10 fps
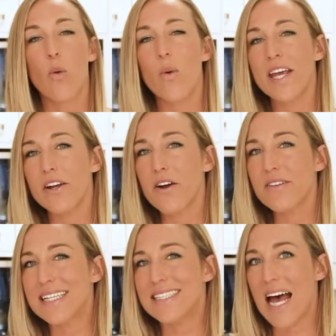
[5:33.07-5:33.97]
We can
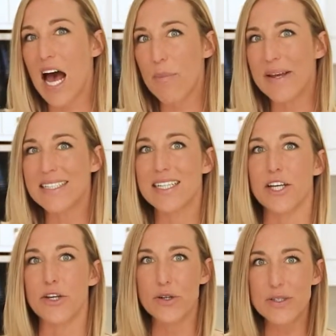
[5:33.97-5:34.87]
only tap into
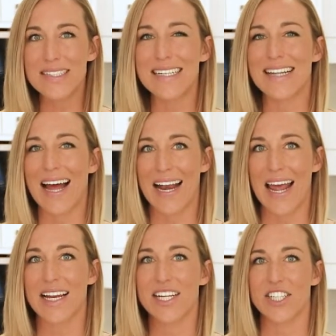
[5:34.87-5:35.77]
using that
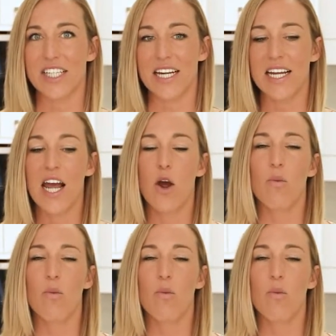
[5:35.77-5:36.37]
energy